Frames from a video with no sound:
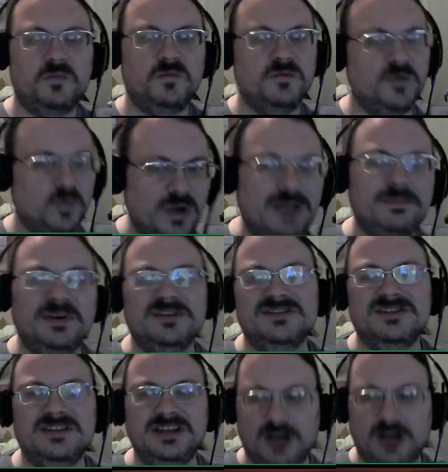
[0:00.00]
the weapons
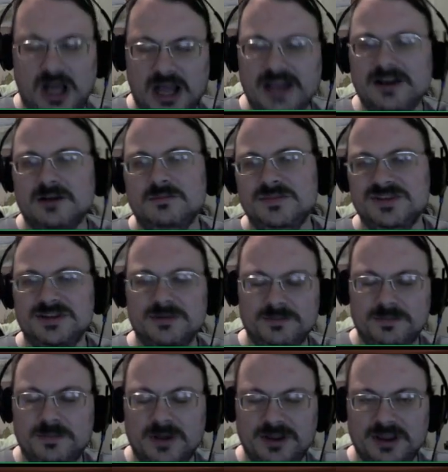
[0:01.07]
and the items and
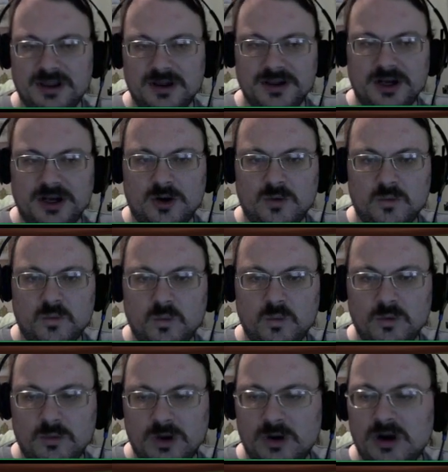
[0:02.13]
the you know,
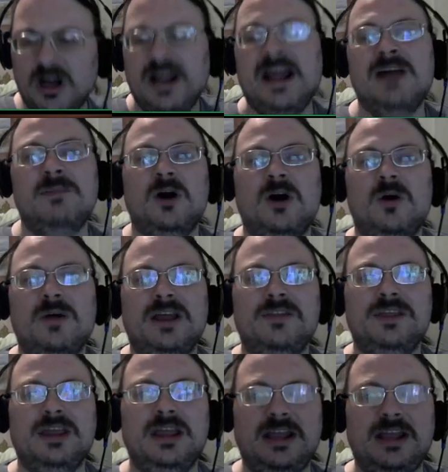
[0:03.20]
ammo and
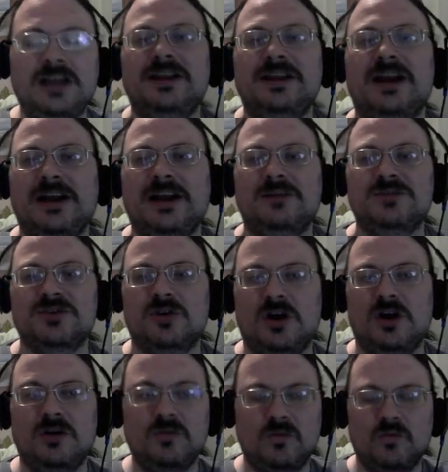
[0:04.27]
the healing items are
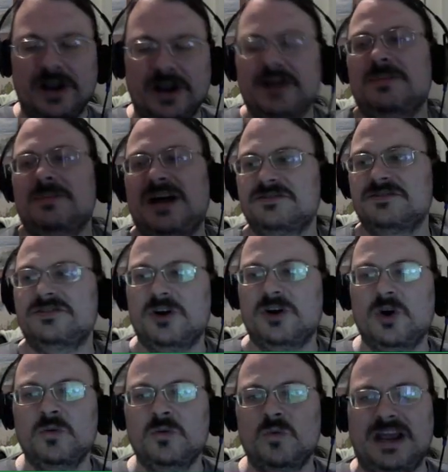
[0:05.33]
all randomized in their
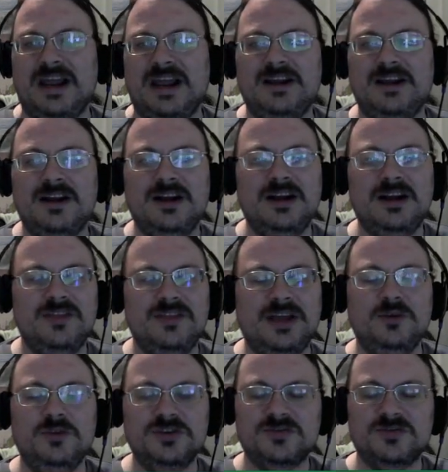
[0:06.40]
own way, that
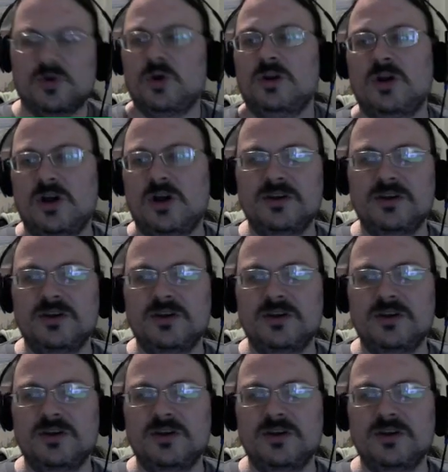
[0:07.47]
you just roll all